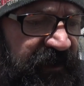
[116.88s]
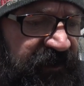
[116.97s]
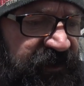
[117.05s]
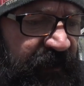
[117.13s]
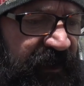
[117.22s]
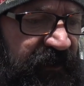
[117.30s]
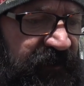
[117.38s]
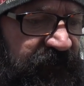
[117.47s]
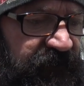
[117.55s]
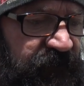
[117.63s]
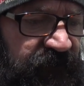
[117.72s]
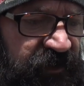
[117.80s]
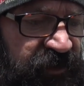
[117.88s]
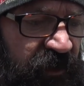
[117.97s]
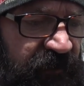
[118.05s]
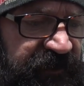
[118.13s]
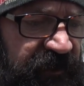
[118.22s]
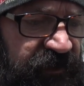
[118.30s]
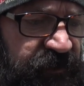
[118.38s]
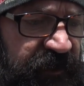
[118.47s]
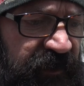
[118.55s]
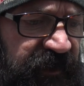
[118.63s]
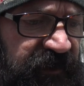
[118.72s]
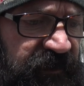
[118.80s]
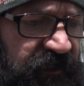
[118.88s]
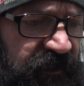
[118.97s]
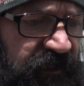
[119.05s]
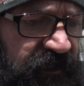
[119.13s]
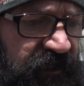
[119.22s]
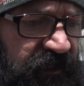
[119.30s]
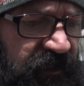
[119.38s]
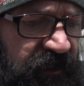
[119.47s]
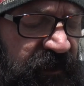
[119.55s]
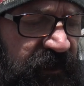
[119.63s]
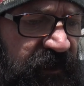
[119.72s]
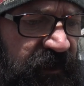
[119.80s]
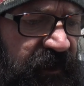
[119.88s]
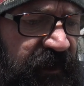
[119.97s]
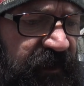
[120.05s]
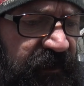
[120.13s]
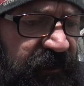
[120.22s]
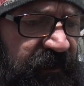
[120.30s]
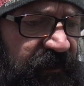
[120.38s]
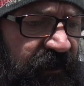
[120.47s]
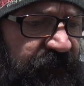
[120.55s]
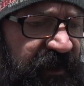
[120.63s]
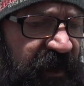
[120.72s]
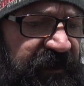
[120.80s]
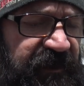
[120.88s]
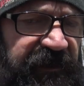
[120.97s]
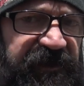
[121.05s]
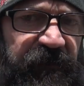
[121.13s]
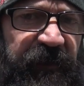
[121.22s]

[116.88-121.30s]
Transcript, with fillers: nuts about soft tails, period. And I'm not nuts